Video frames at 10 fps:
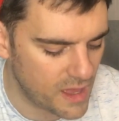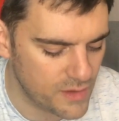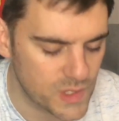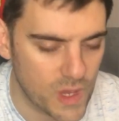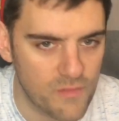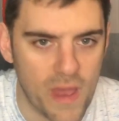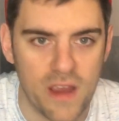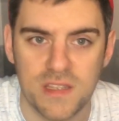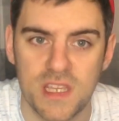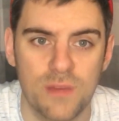I also have
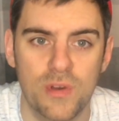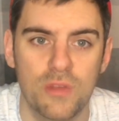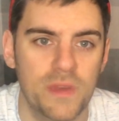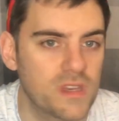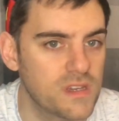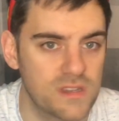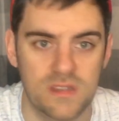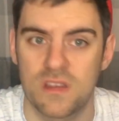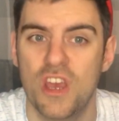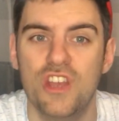paracetamol, because